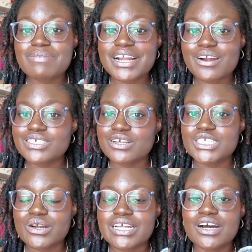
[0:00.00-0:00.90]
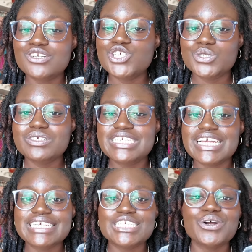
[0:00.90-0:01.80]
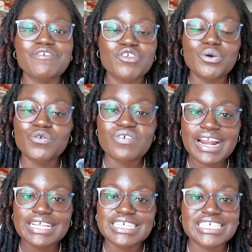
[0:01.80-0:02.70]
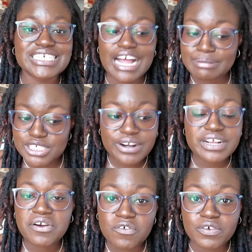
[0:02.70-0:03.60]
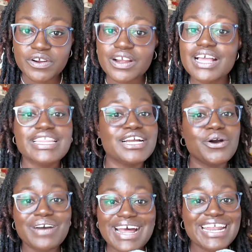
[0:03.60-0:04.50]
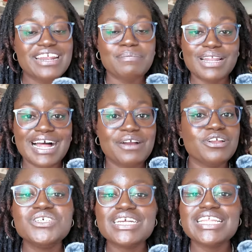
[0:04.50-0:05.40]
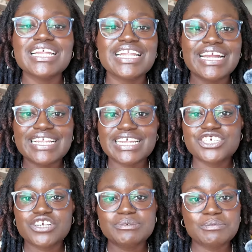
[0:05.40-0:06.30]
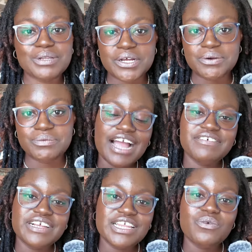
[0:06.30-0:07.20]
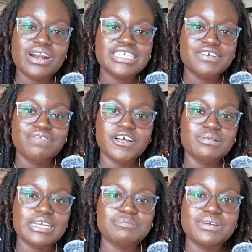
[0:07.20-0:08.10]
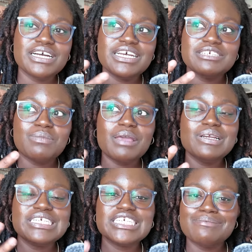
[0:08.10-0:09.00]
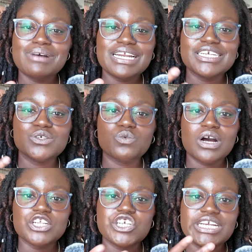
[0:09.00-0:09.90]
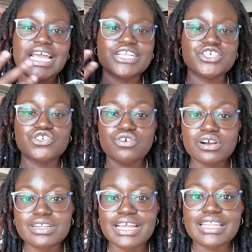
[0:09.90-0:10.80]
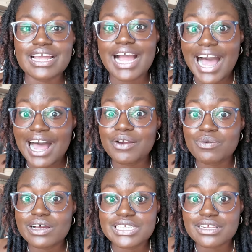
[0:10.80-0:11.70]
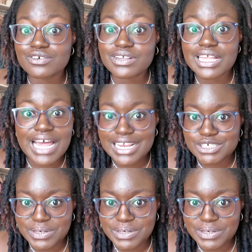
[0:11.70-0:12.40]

of my girls are starting on June 6th, so if you are ready to stop starting over, then go ahead and apply using the link in the description below. I really wanted to film this because maybe somebody is watching and struggling like I was literally last